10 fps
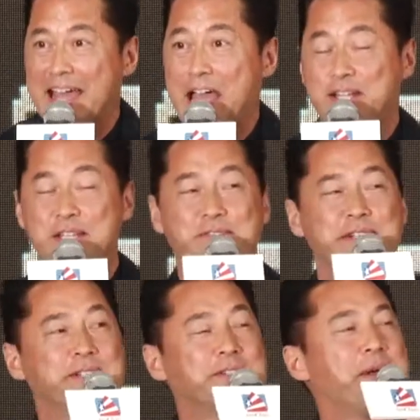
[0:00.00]

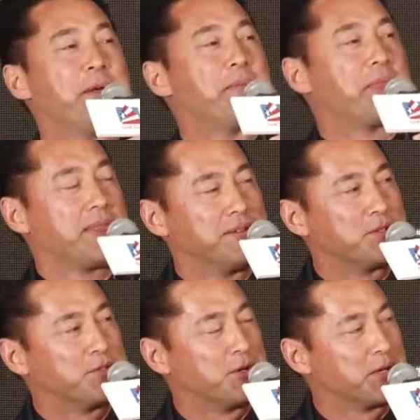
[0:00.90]
activities.
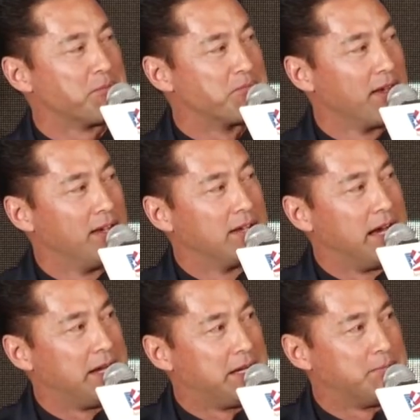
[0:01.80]
Just joking.
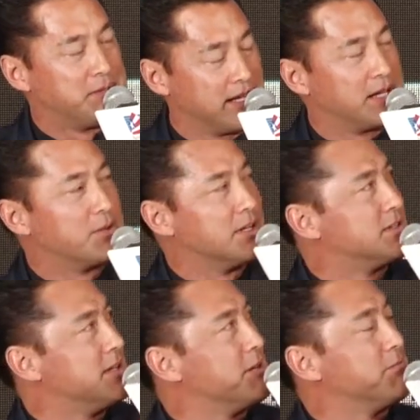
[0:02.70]
But
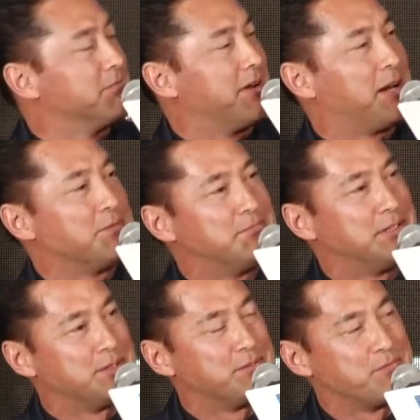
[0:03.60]
anyways, yeah, I'm
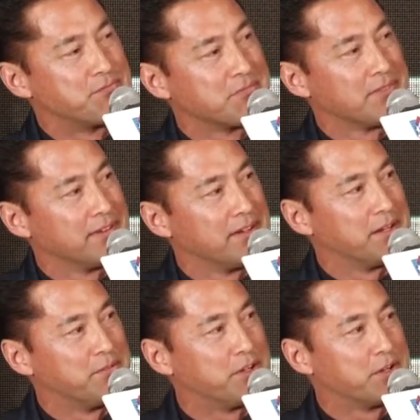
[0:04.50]
a
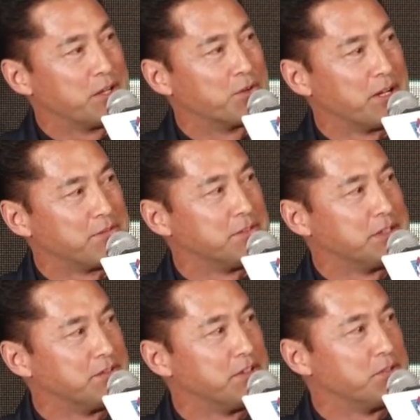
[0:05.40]
very grateful
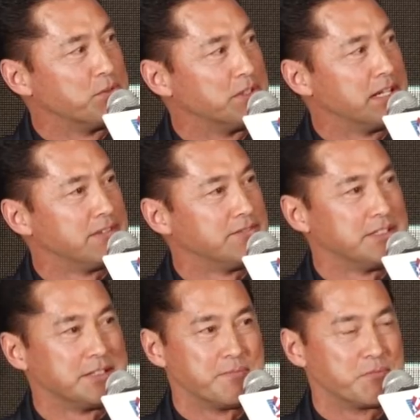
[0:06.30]
individual and
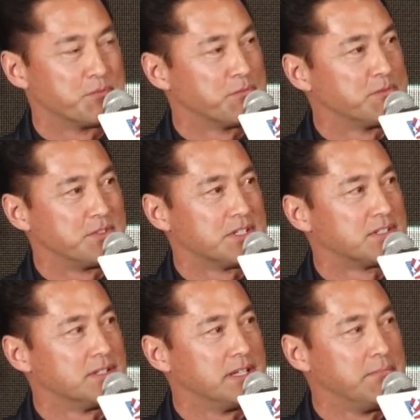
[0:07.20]
have
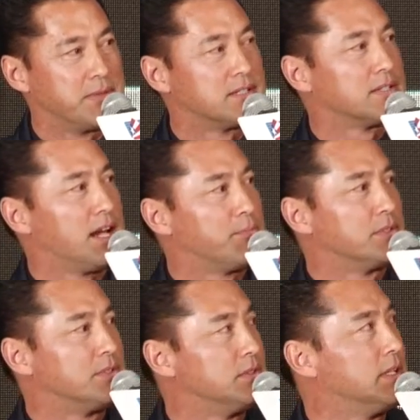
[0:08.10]
just immense
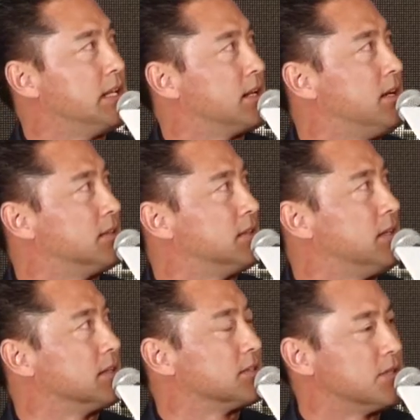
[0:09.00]
opportunity in Hong
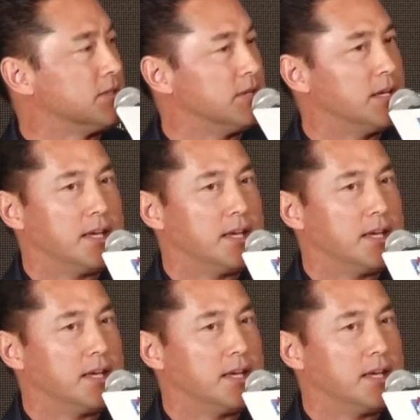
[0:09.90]
Kong. So